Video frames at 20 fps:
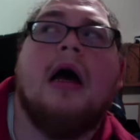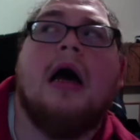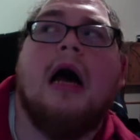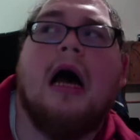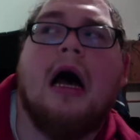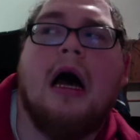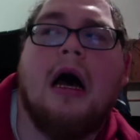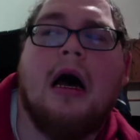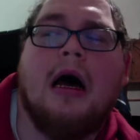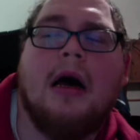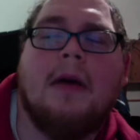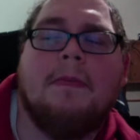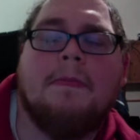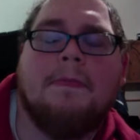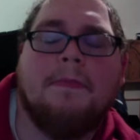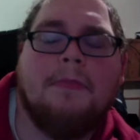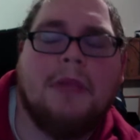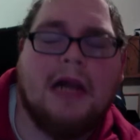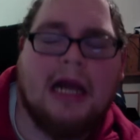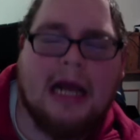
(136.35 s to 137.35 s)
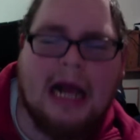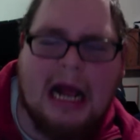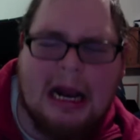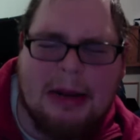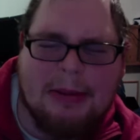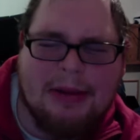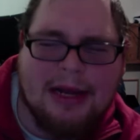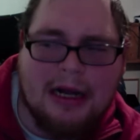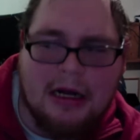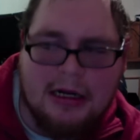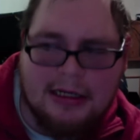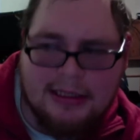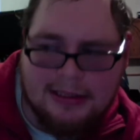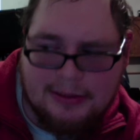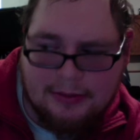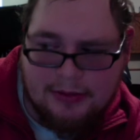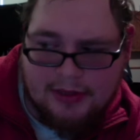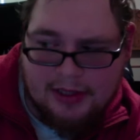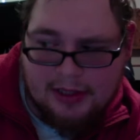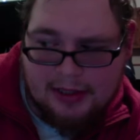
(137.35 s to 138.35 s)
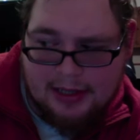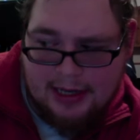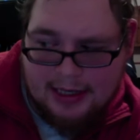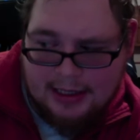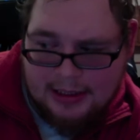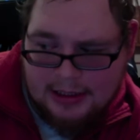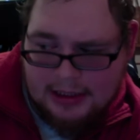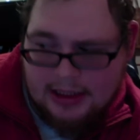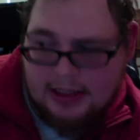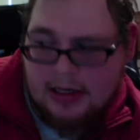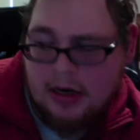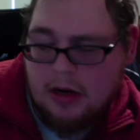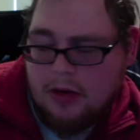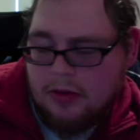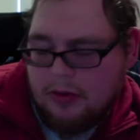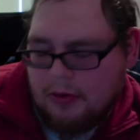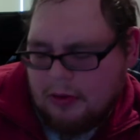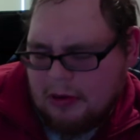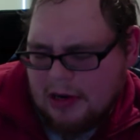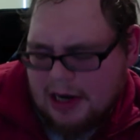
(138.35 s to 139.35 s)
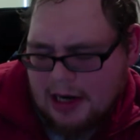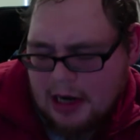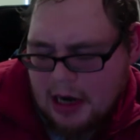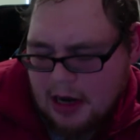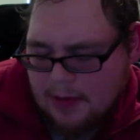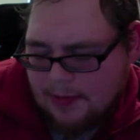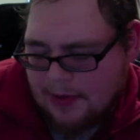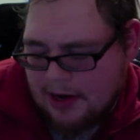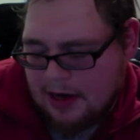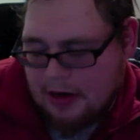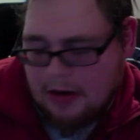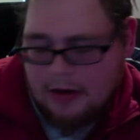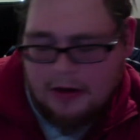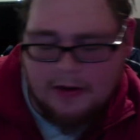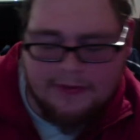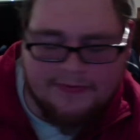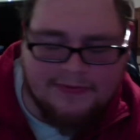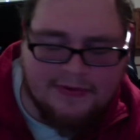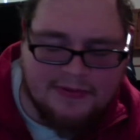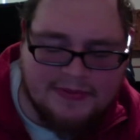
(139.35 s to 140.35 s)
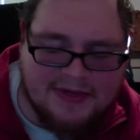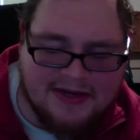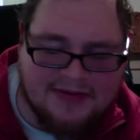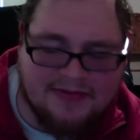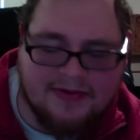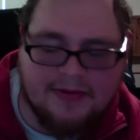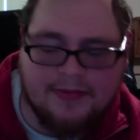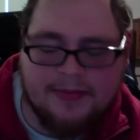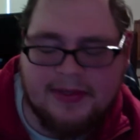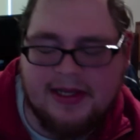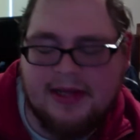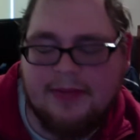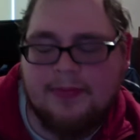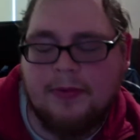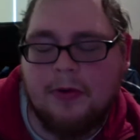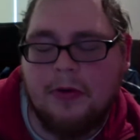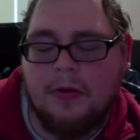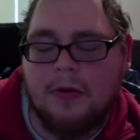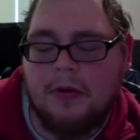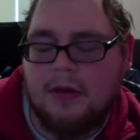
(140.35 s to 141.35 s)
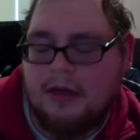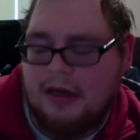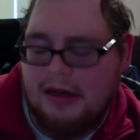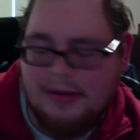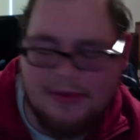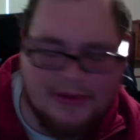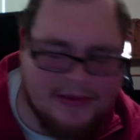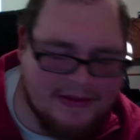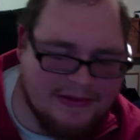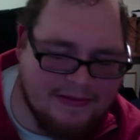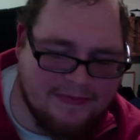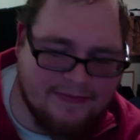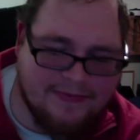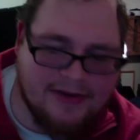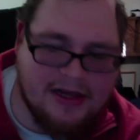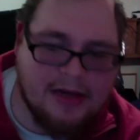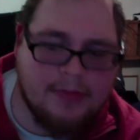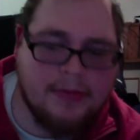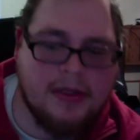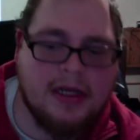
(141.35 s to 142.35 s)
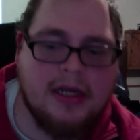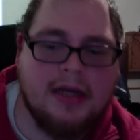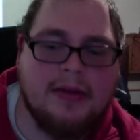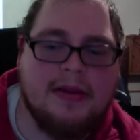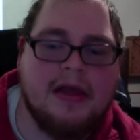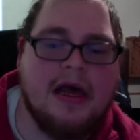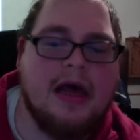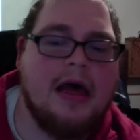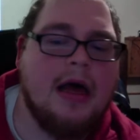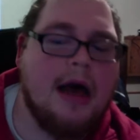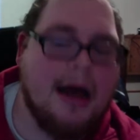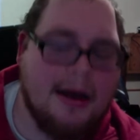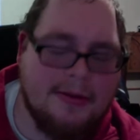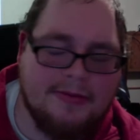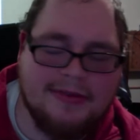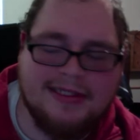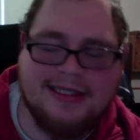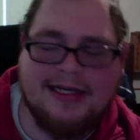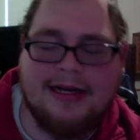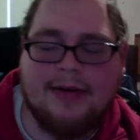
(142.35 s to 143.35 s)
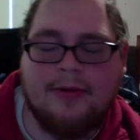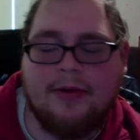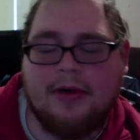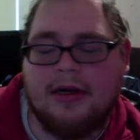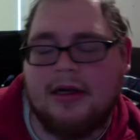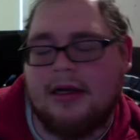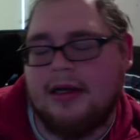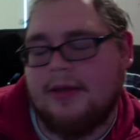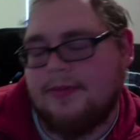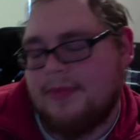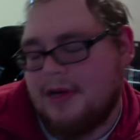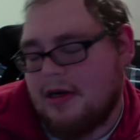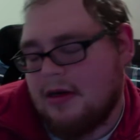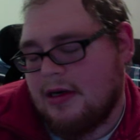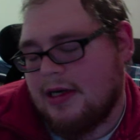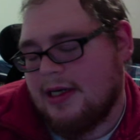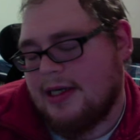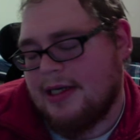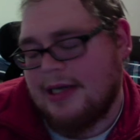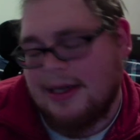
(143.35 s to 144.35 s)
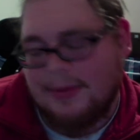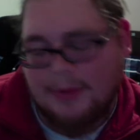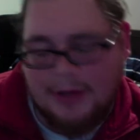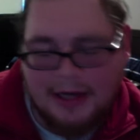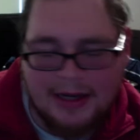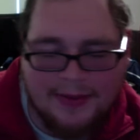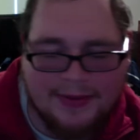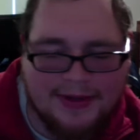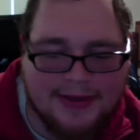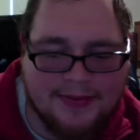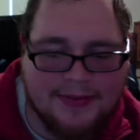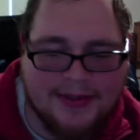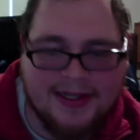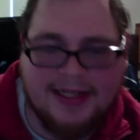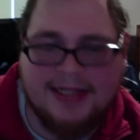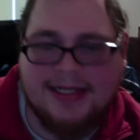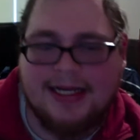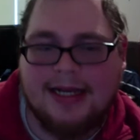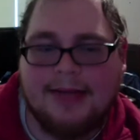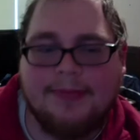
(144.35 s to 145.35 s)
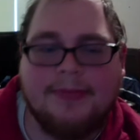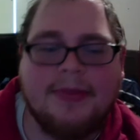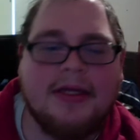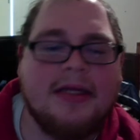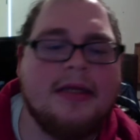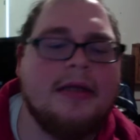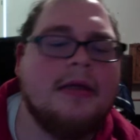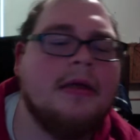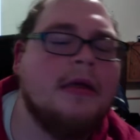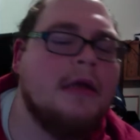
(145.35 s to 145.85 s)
But I gotta be honest with you guys, growing up, I heard from different people and even some family that I was never gonna get married, never have anybody date me.